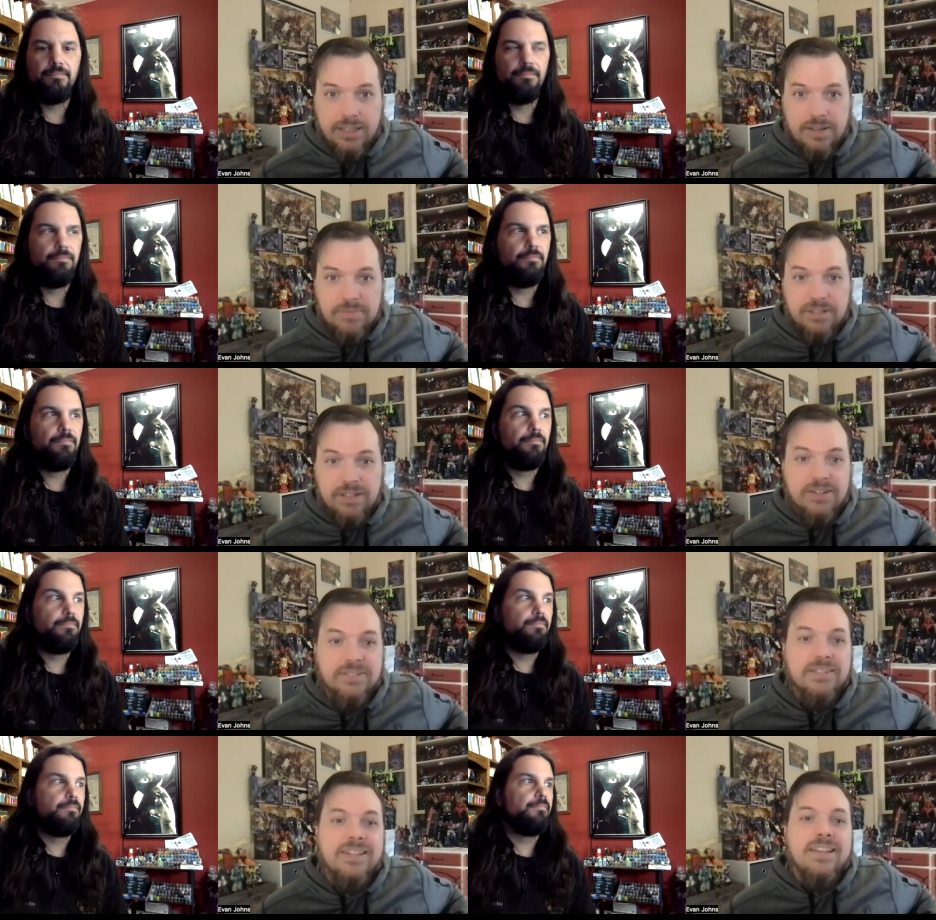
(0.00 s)
Speaker 1: uh,
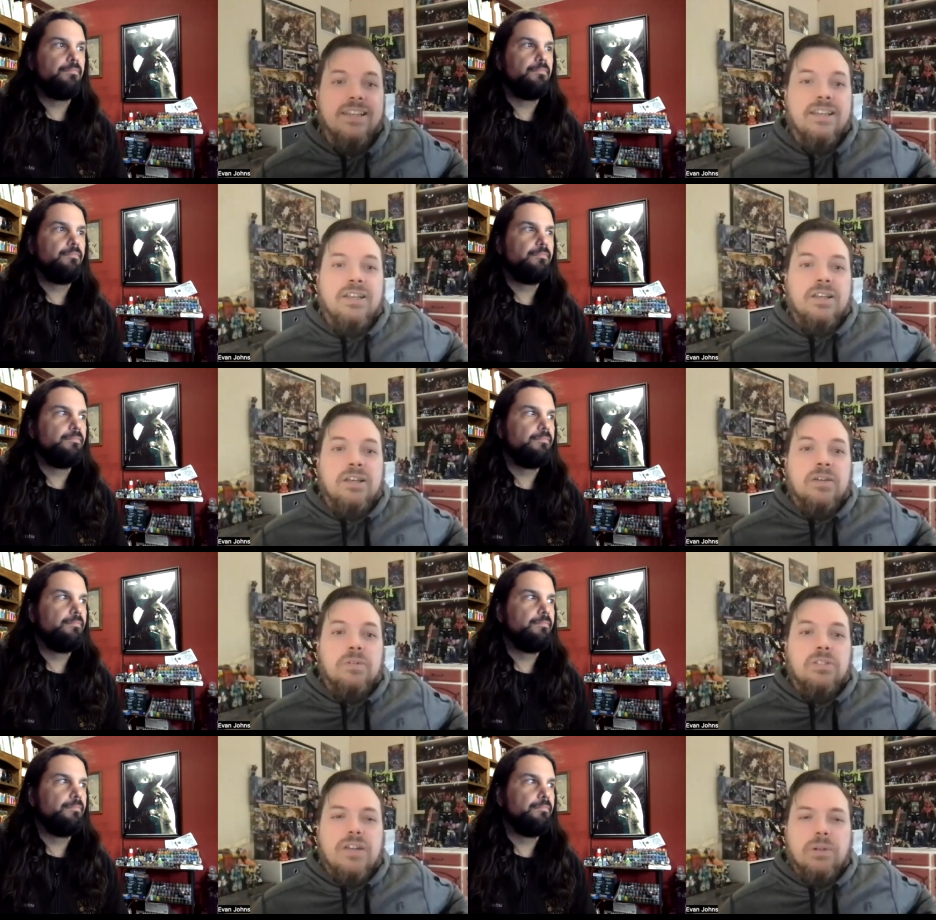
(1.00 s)
video,
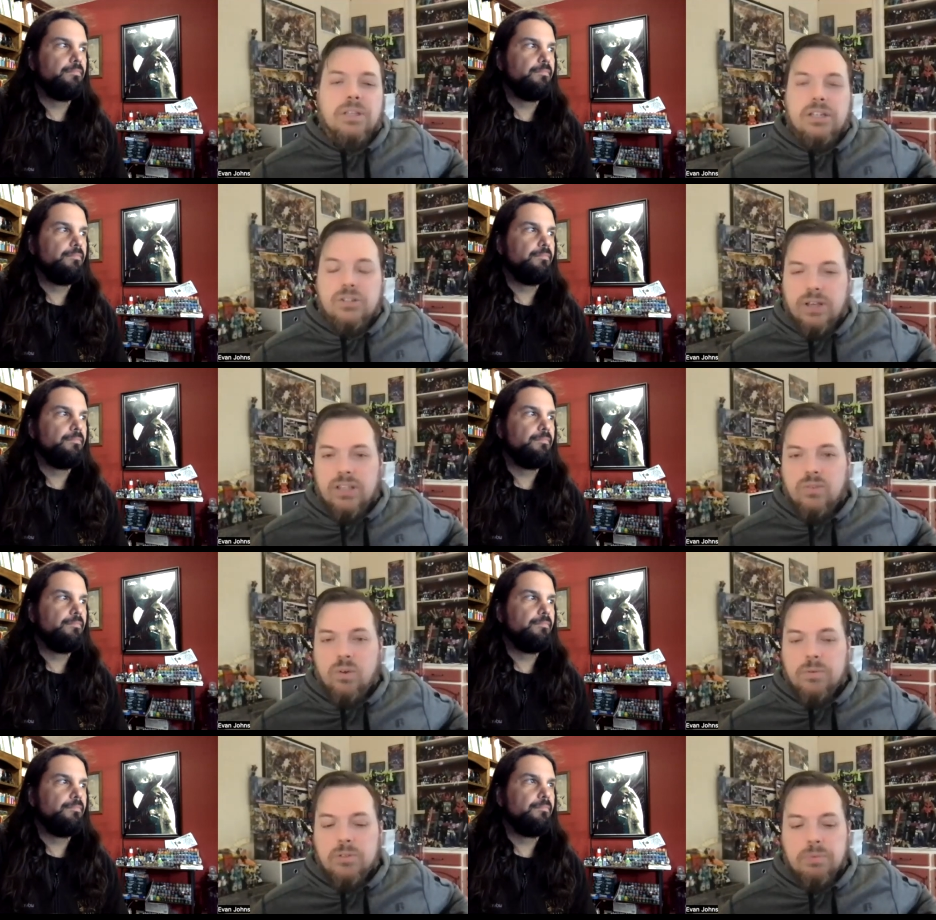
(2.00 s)
was never really into
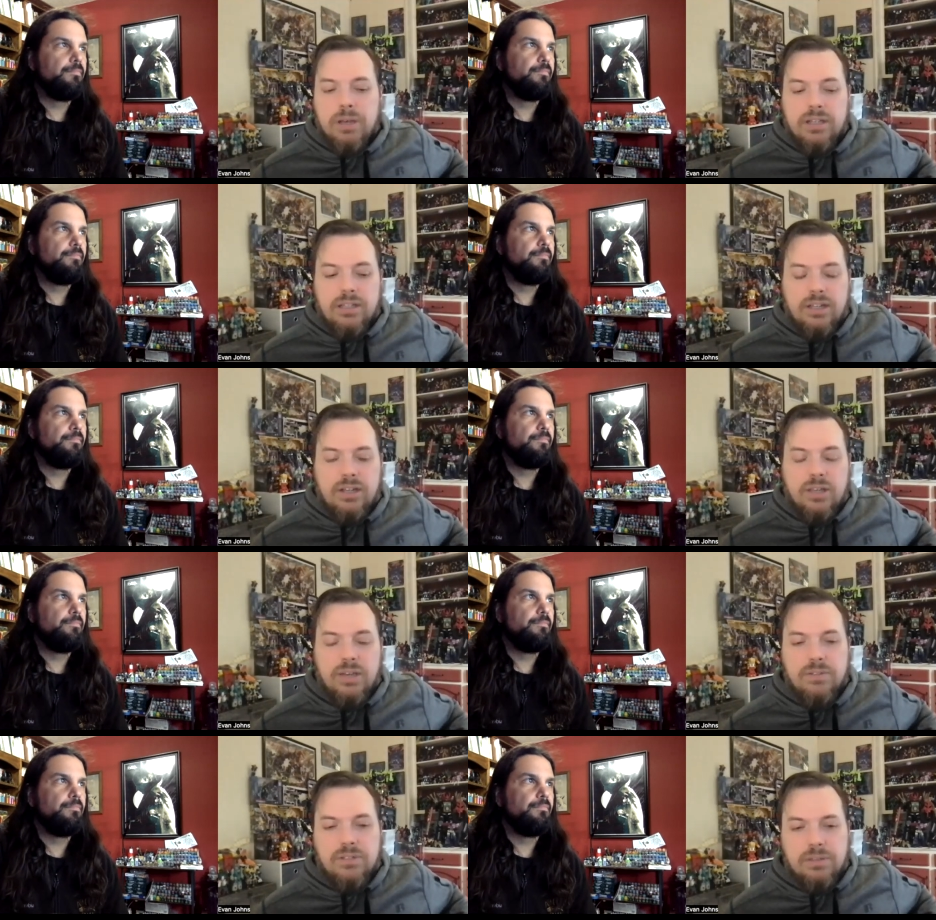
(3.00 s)
Transformers, but you know he
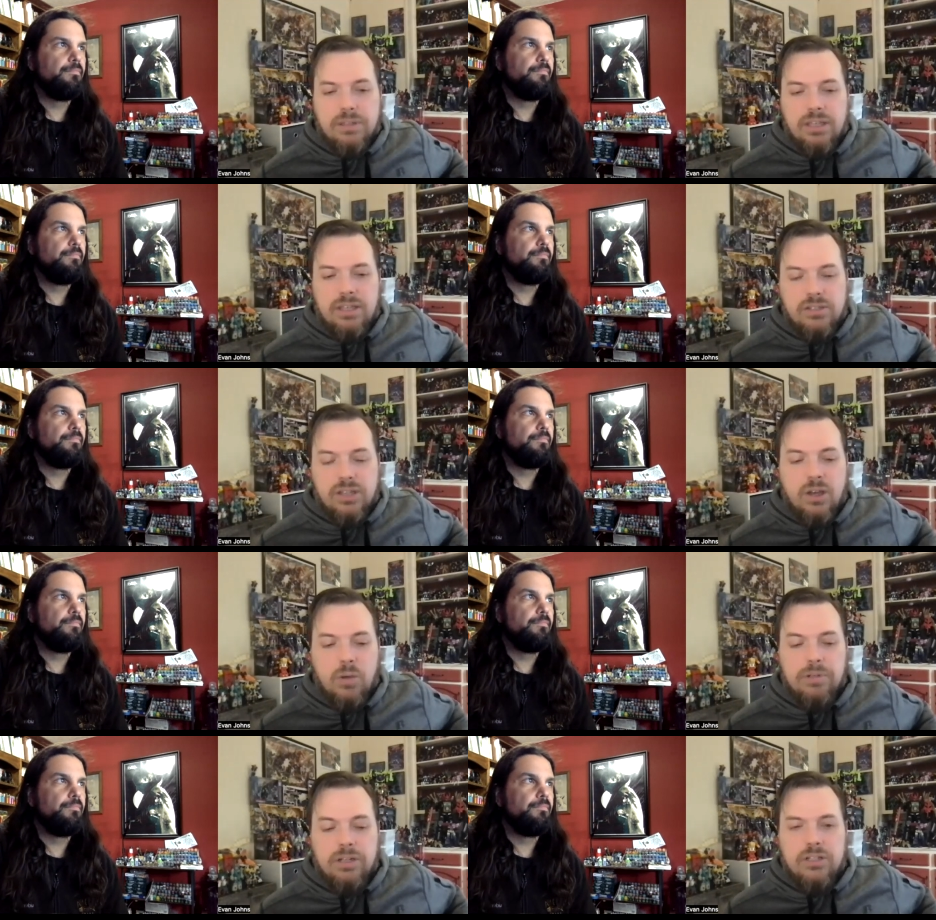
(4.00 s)
was something he's uh,
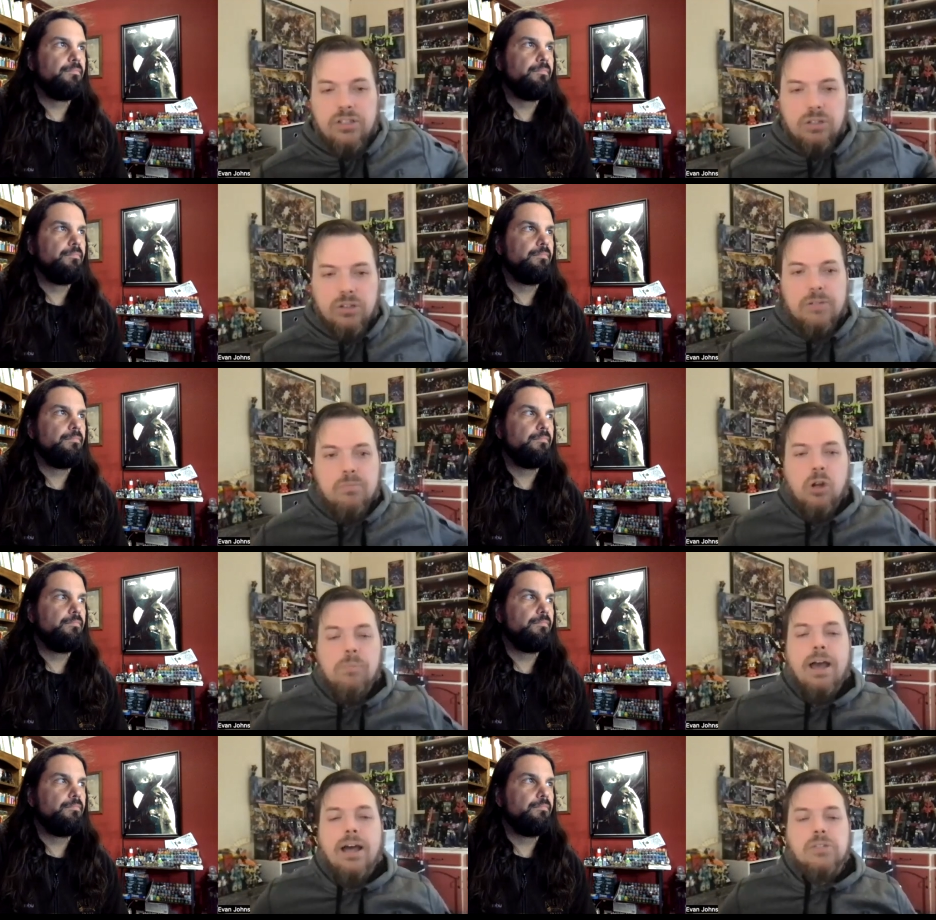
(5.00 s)
open to learning more
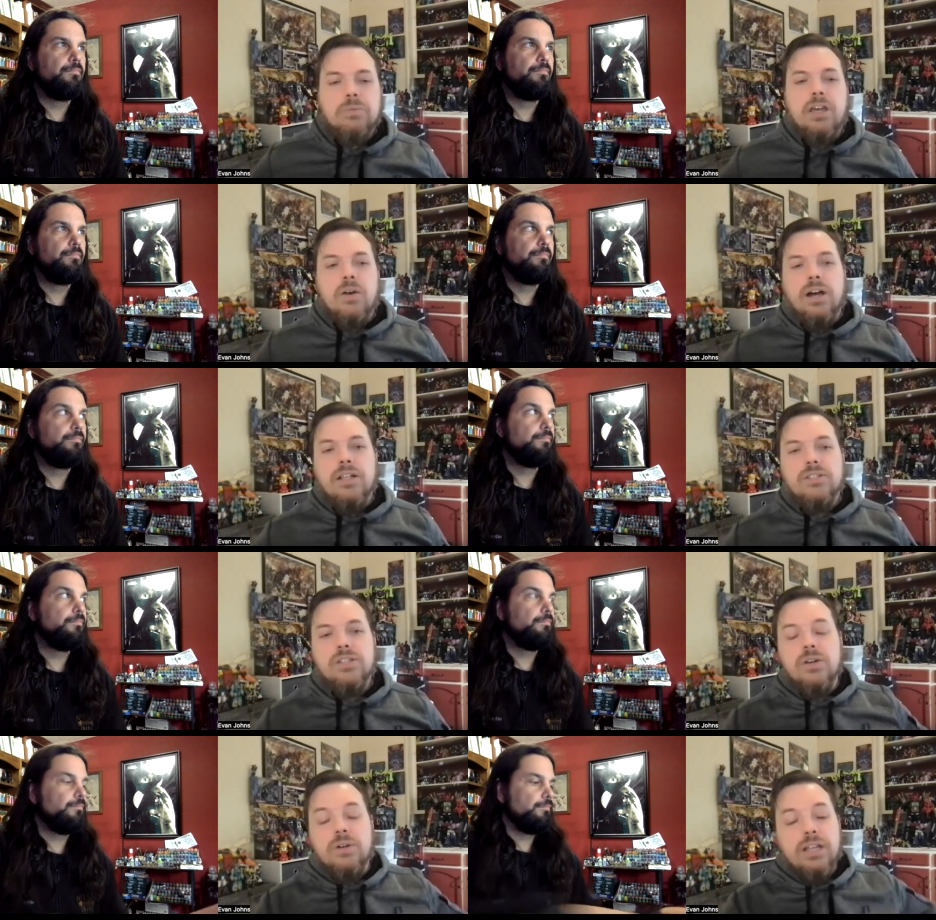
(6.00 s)
about as we go on.
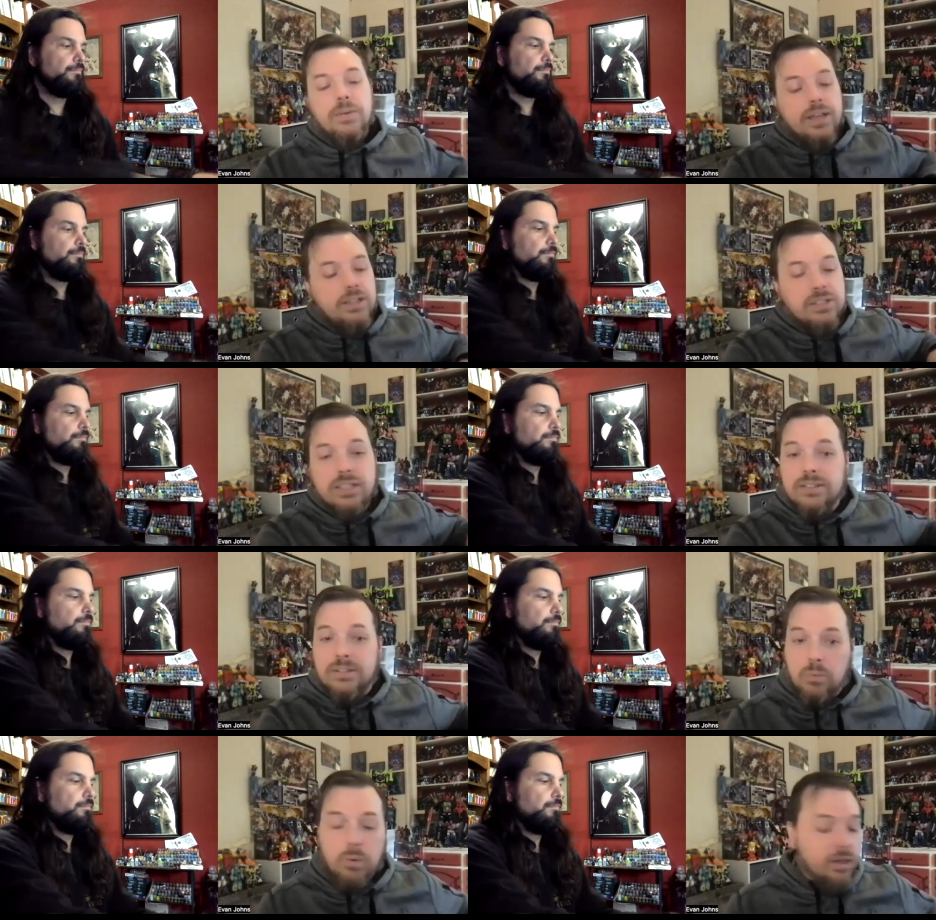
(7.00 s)
So, anyways,
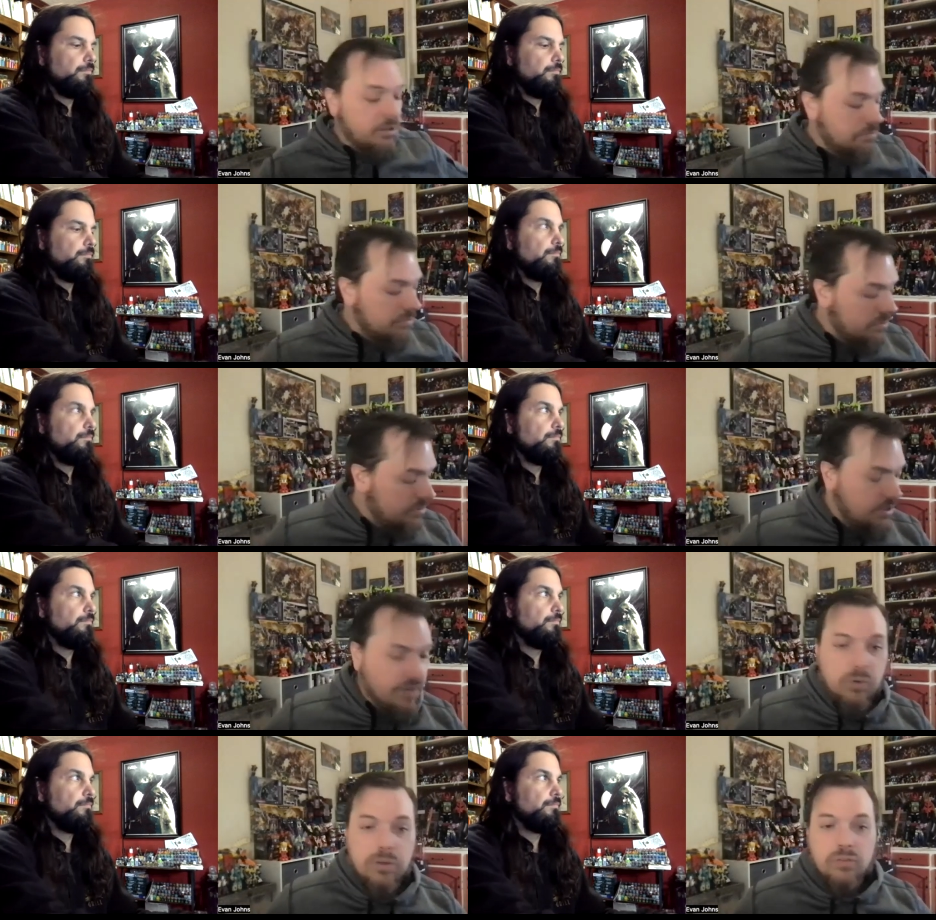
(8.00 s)
welcome
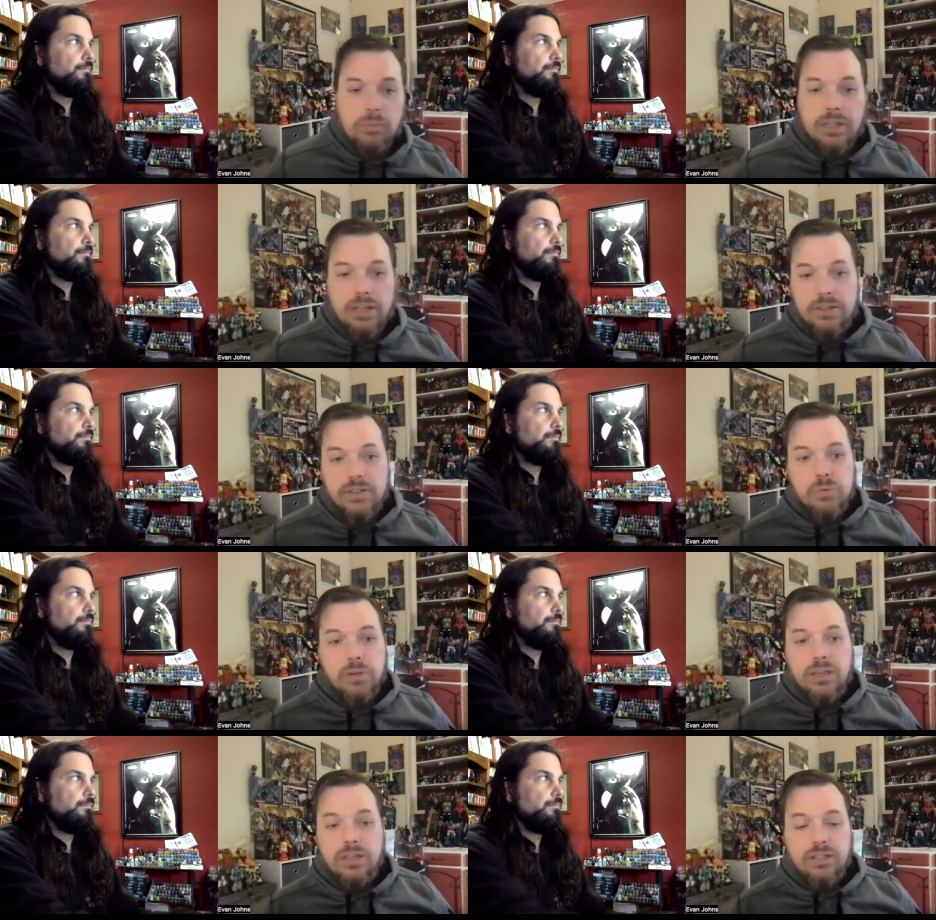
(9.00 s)
everyone for being here this
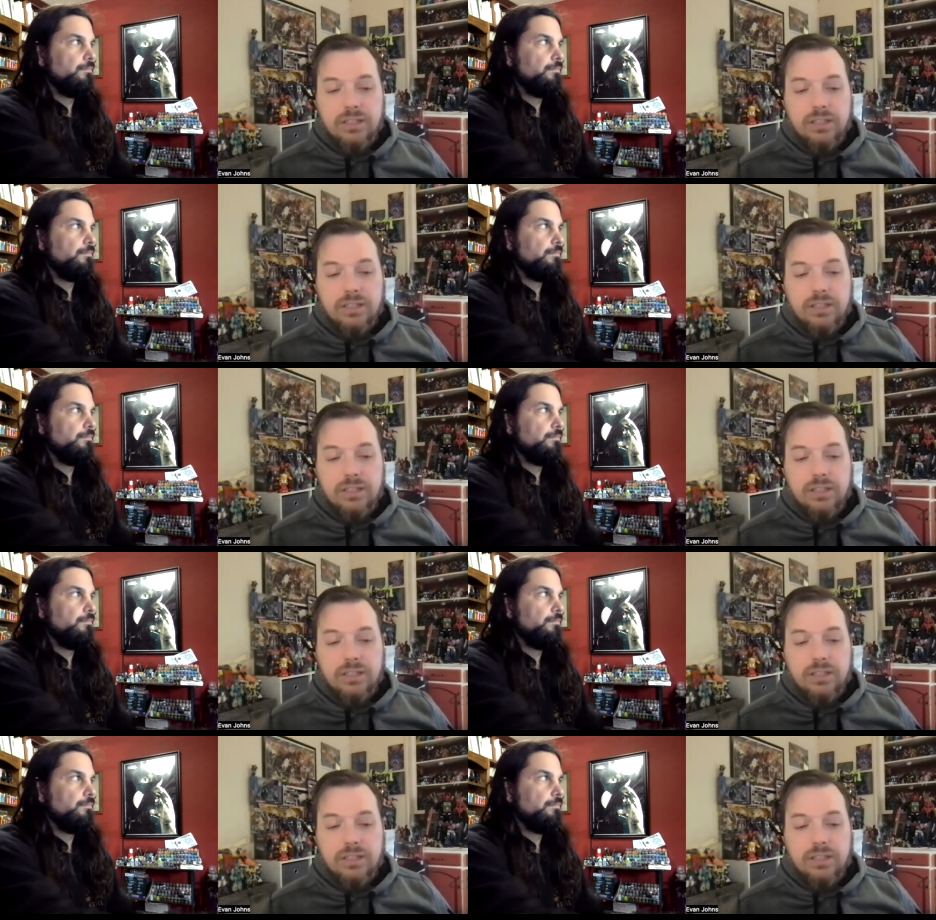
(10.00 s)
week.